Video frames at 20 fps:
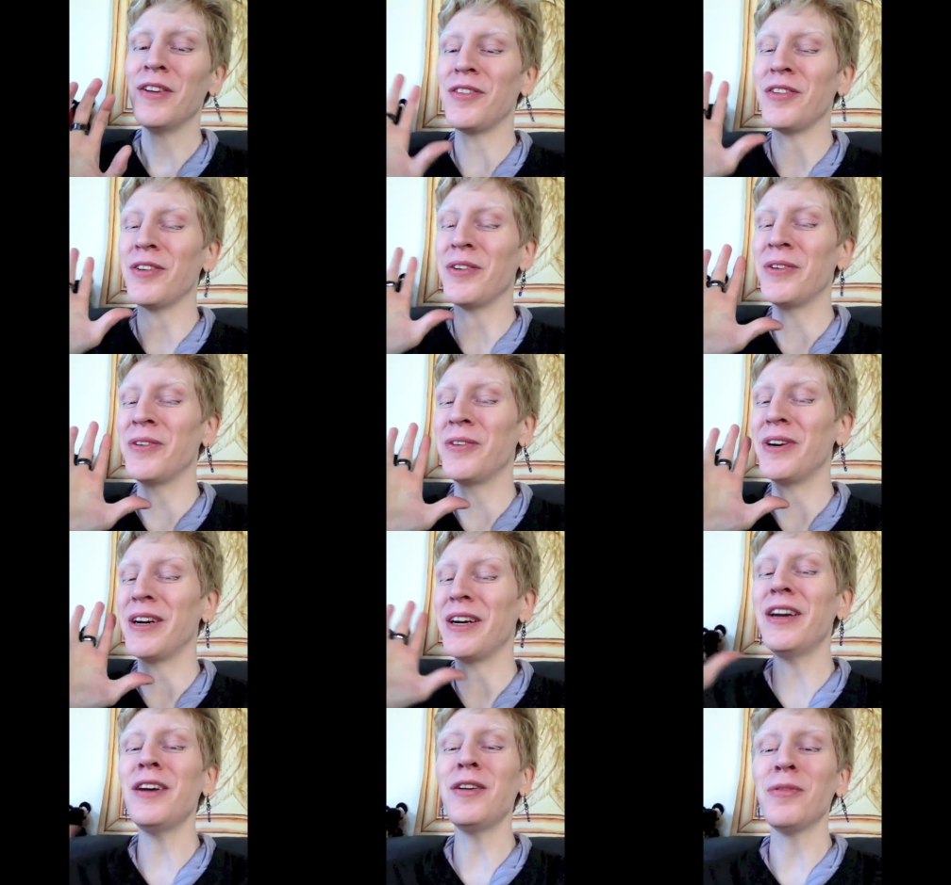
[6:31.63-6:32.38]

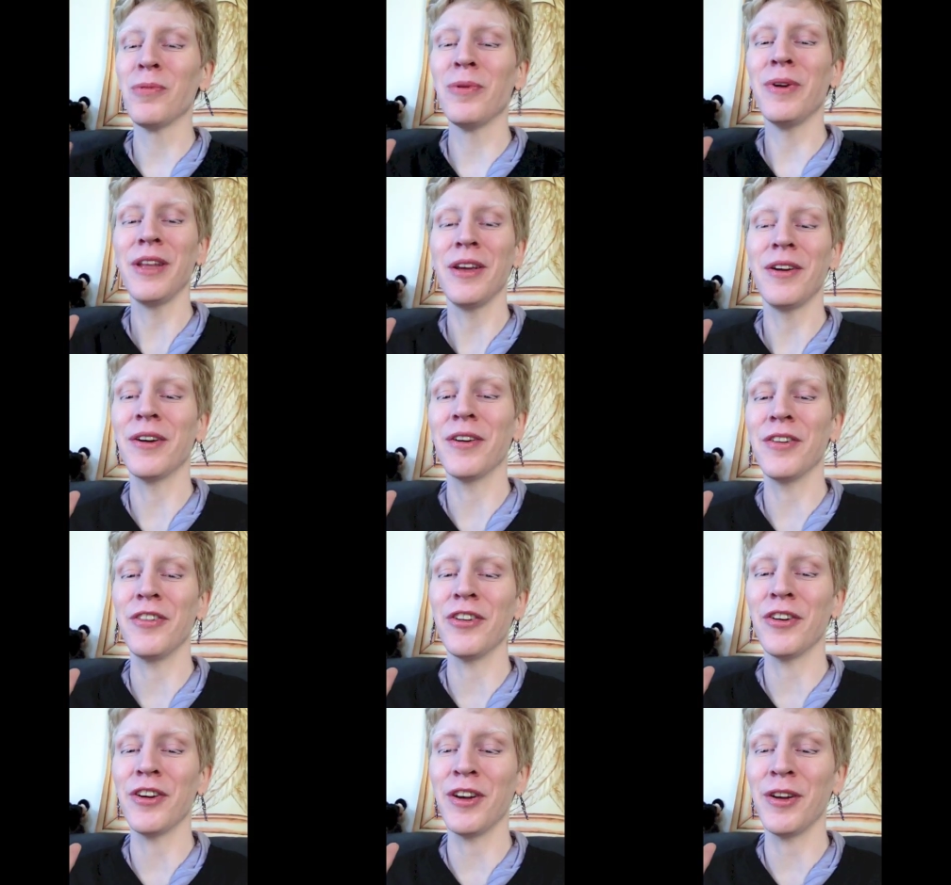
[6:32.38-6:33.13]
So I had a really
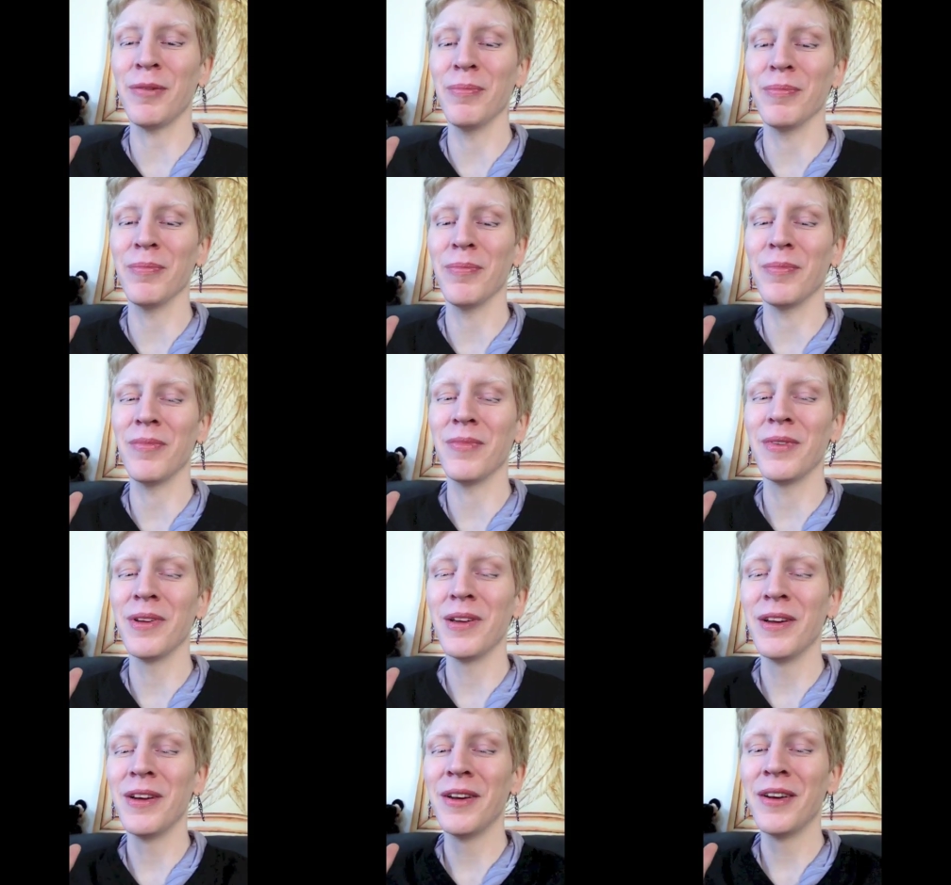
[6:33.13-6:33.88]
hard time
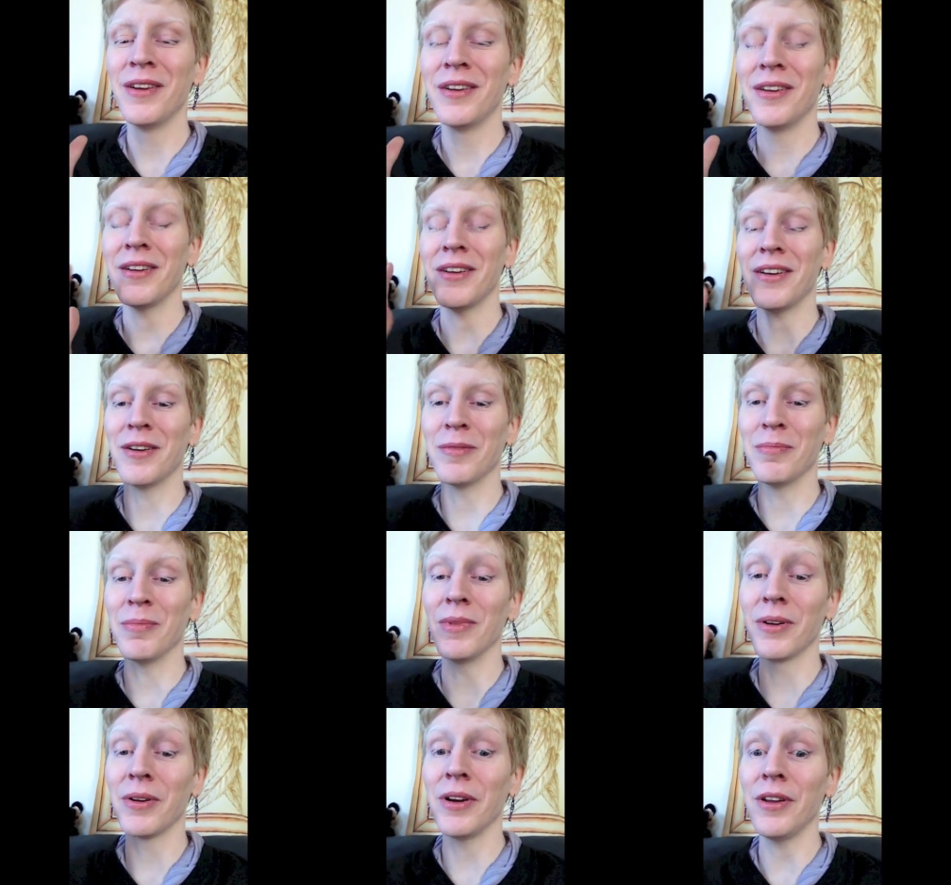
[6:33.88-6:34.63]

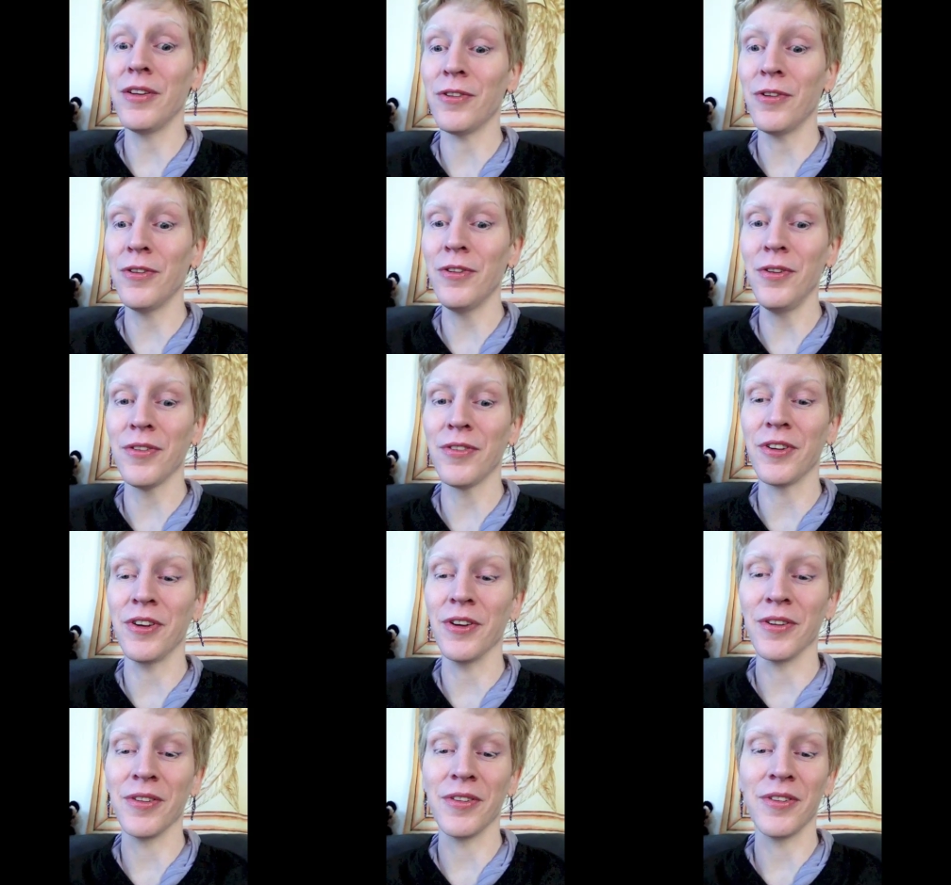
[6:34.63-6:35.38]
um, learning social
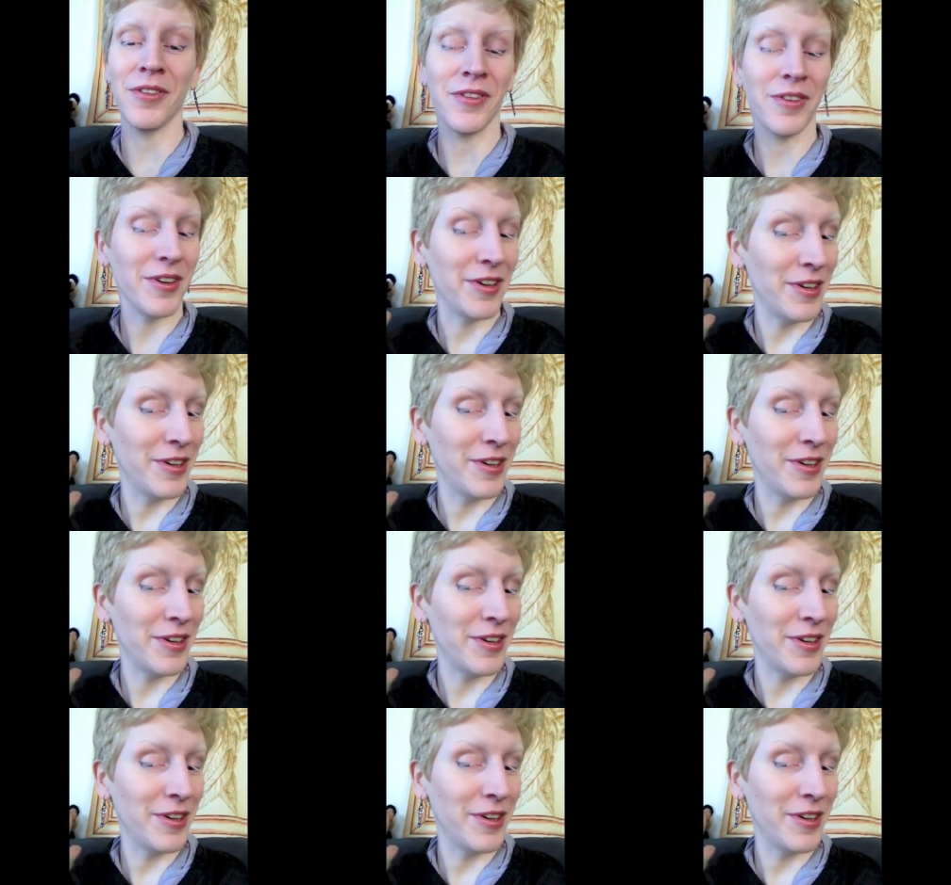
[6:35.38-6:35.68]
skills.